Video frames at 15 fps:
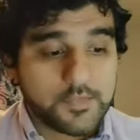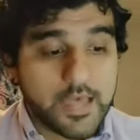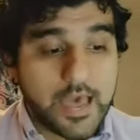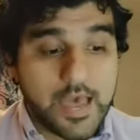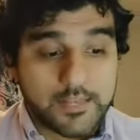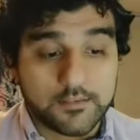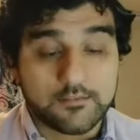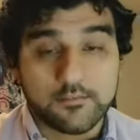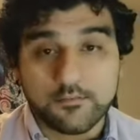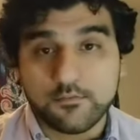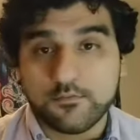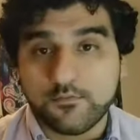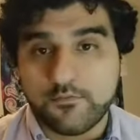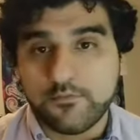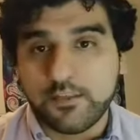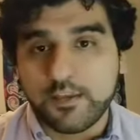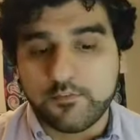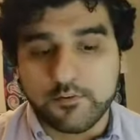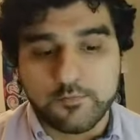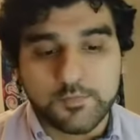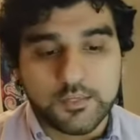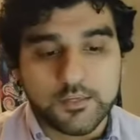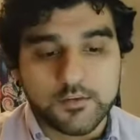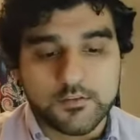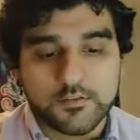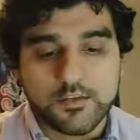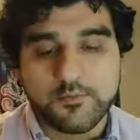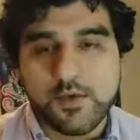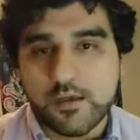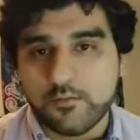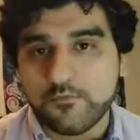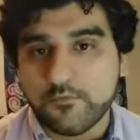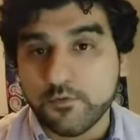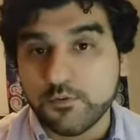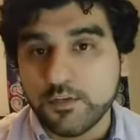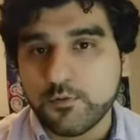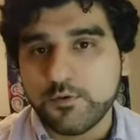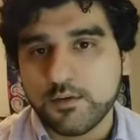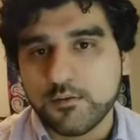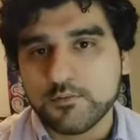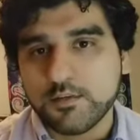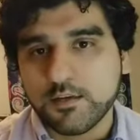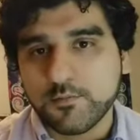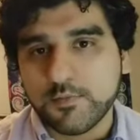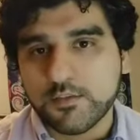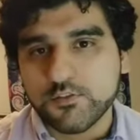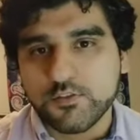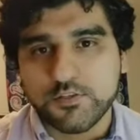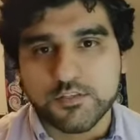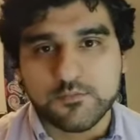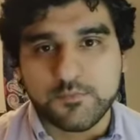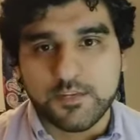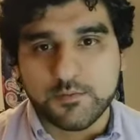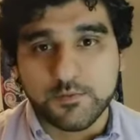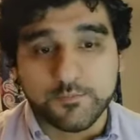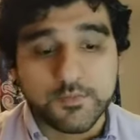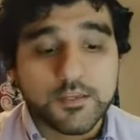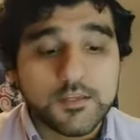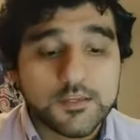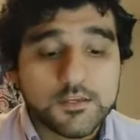add flavor because the amount of fruit that we use, like I mentioned, is minimum,